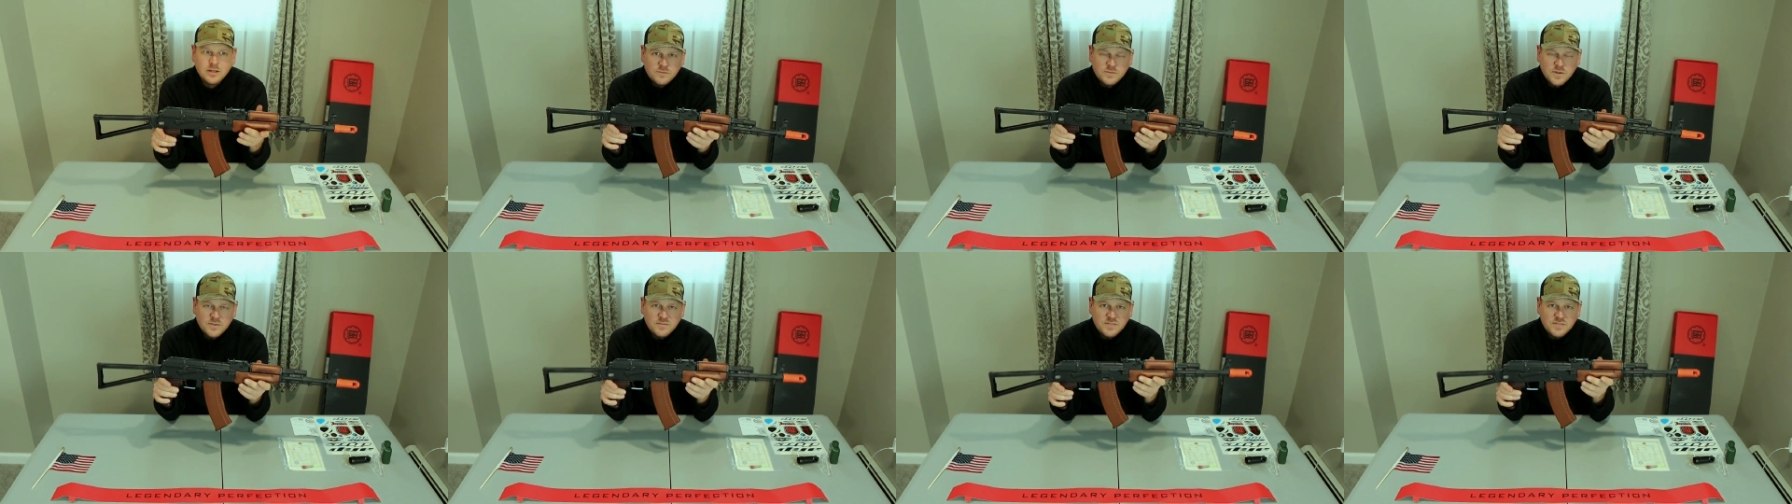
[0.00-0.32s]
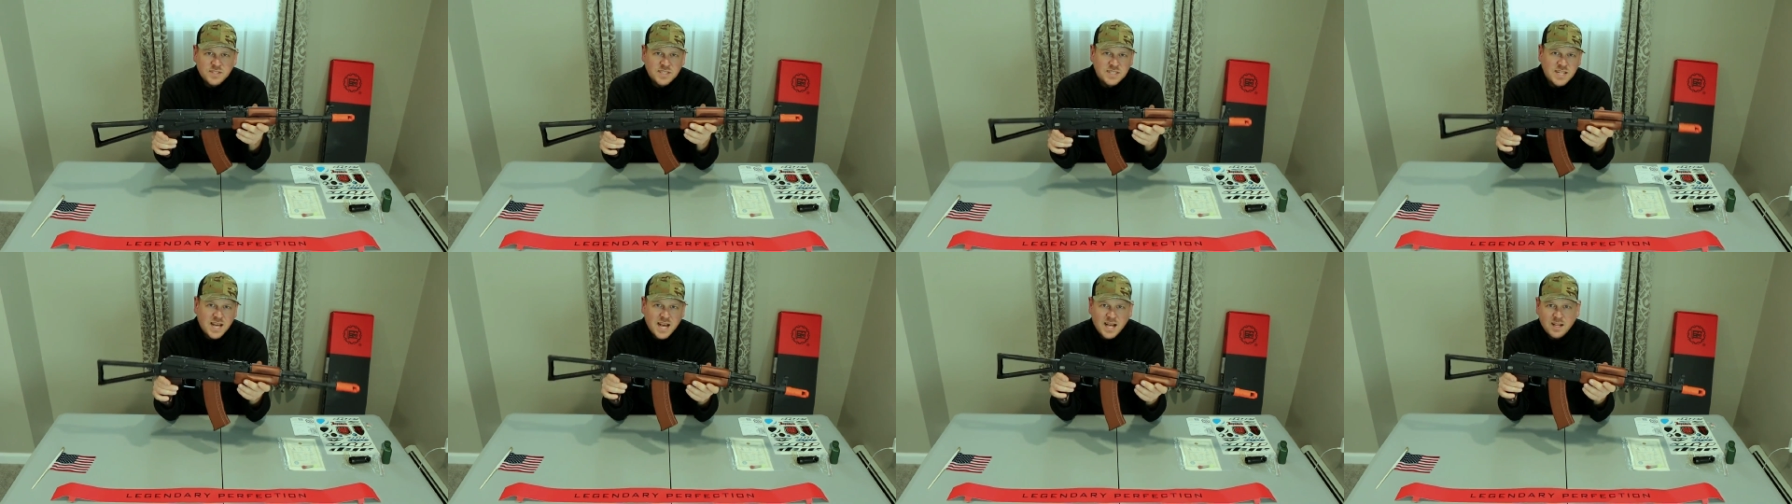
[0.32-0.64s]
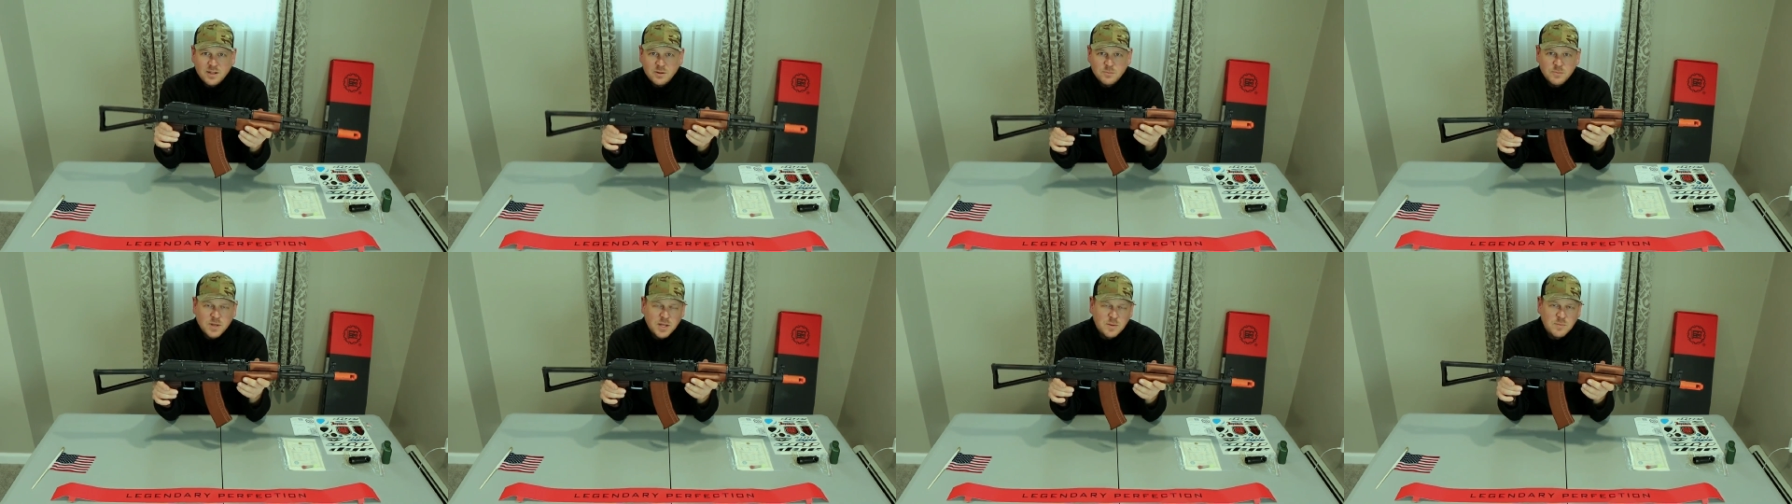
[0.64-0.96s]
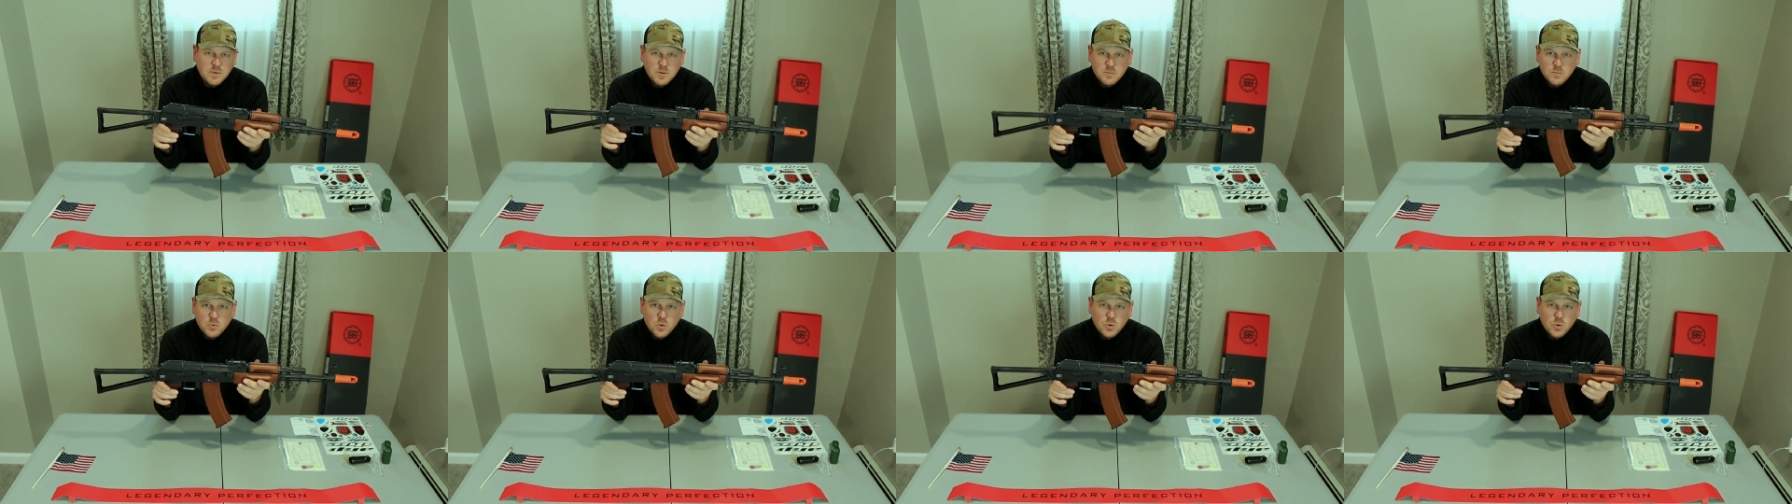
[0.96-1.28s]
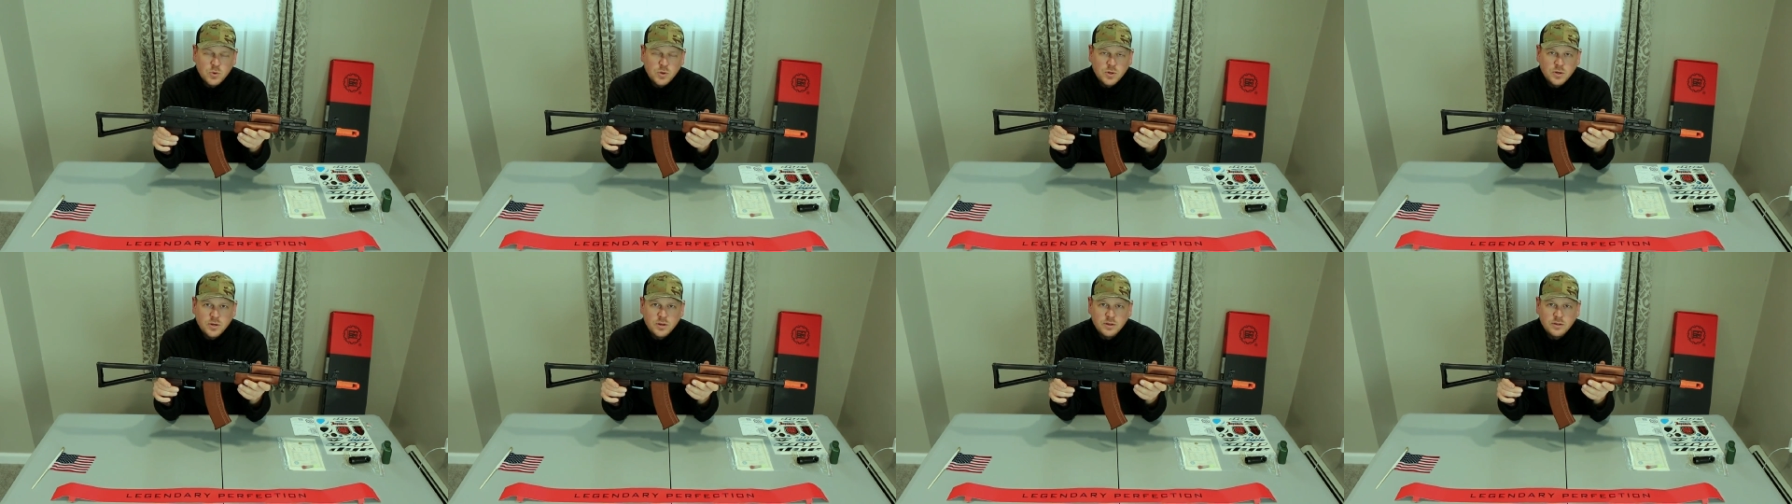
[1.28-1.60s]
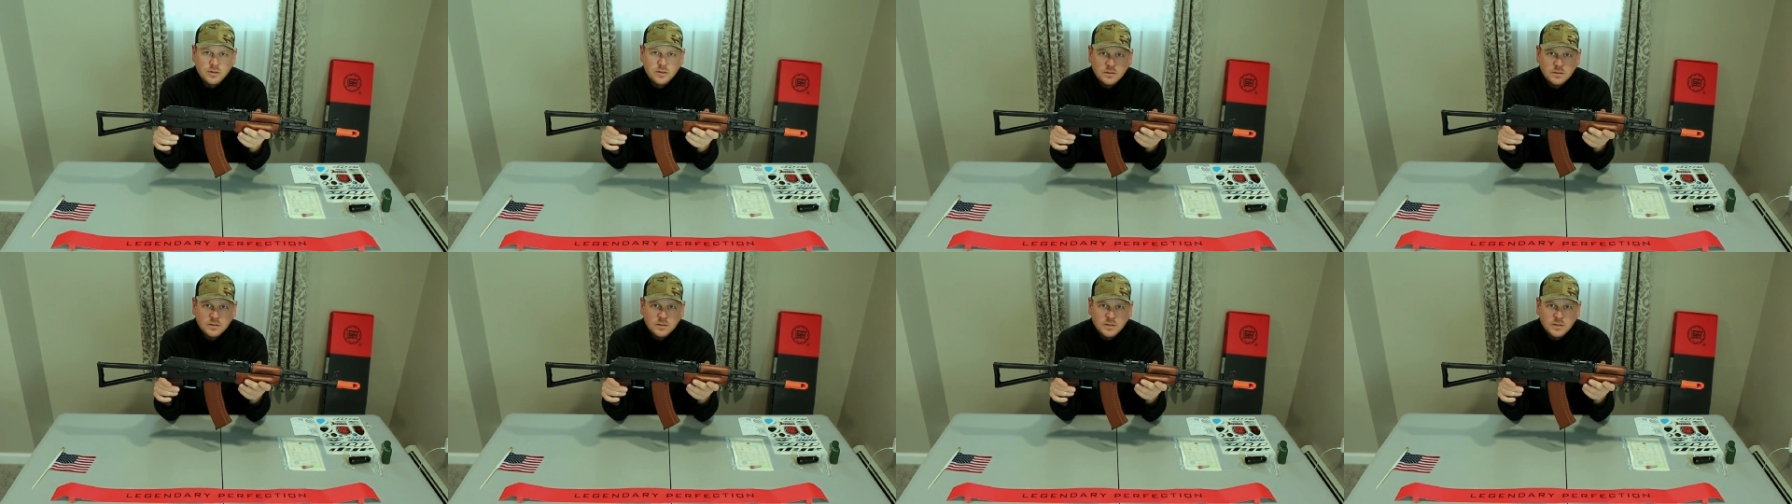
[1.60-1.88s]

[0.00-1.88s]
$50 maybe more